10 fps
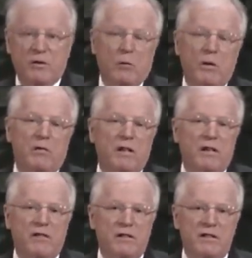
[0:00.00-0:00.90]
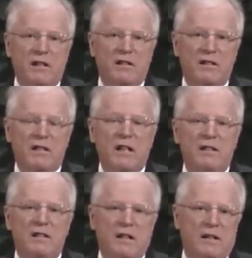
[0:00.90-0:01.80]
So we were given 6
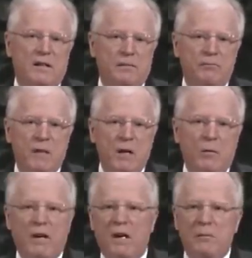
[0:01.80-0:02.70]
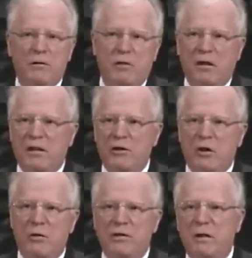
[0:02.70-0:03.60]
seats and we arbitrarily
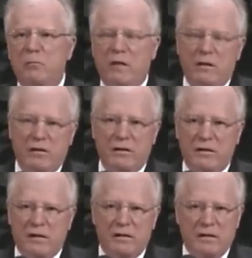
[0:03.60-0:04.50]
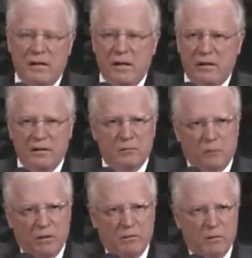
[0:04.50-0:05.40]
chose them. We couldn't sit together.
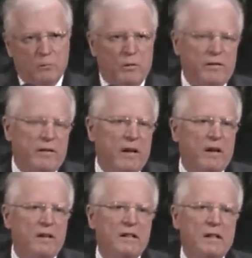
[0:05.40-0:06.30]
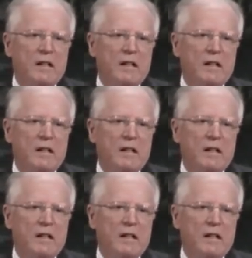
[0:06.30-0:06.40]
One group went there.